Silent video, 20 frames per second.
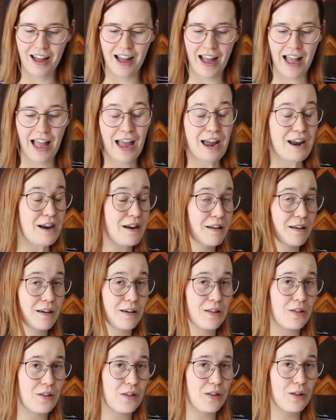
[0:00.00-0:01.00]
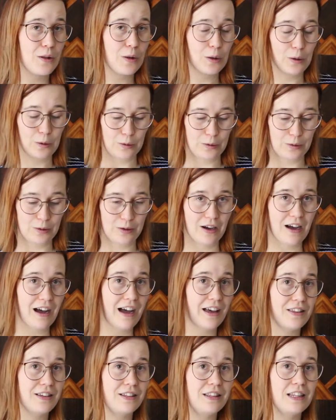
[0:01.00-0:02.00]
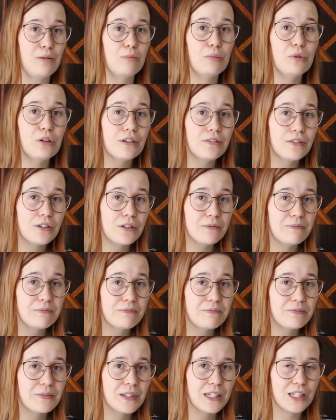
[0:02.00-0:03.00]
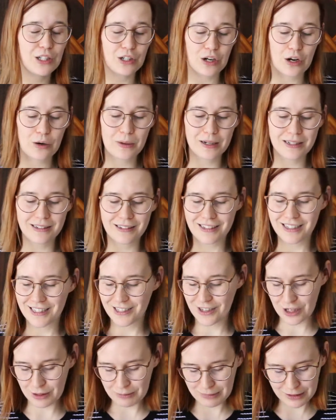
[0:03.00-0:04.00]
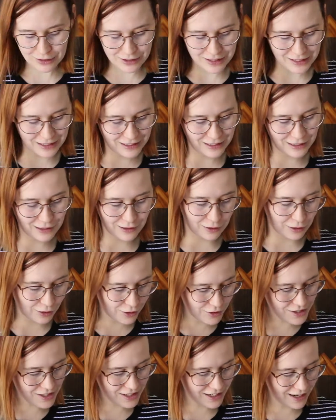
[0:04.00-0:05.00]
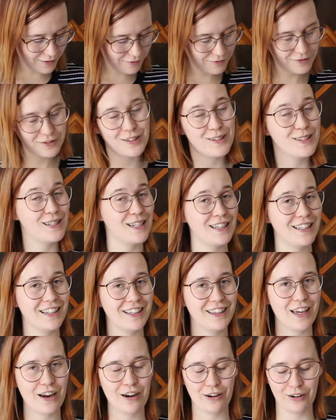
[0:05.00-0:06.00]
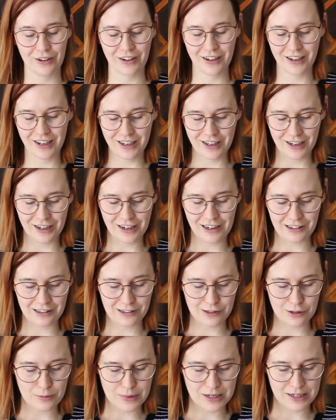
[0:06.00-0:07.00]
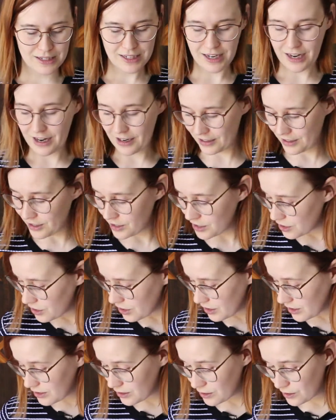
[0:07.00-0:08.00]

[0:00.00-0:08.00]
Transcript: And look, I think they're beautiful. No one is going to be looking close enough to see that they're a little bit tarnished.